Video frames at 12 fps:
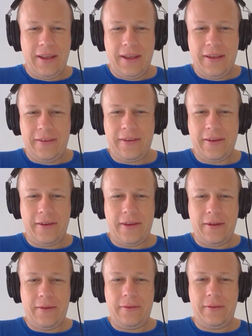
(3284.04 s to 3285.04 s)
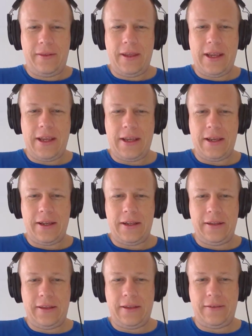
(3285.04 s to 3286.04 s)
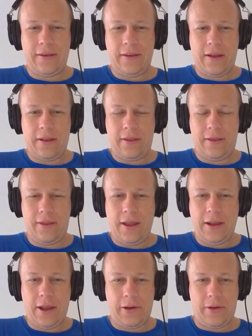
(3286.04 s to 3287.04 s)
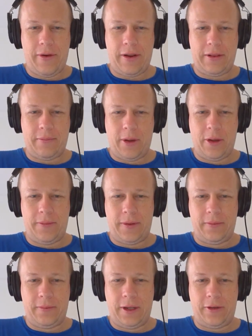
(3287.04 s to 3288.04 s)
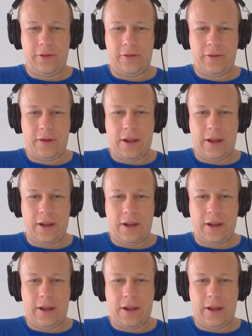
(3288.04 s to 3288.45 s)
So there's a thing going around at the moment, which